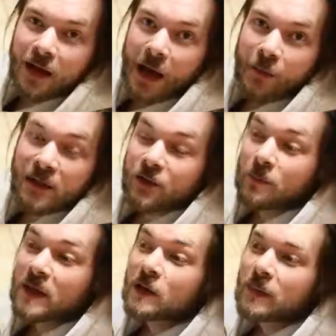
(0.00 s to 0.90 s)
I would either
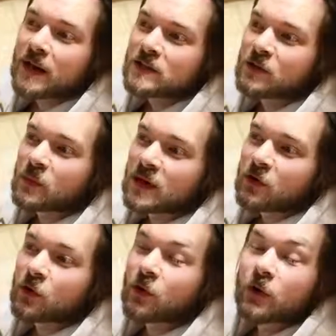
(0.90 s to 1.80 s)
minimize your
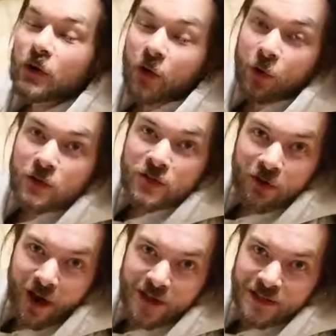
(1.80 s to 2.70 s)
window or close
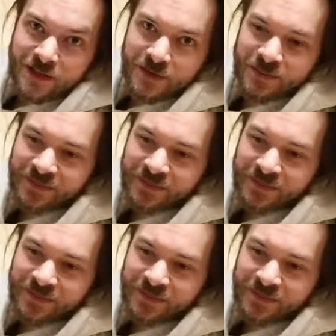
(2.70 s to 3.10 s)
your eyes.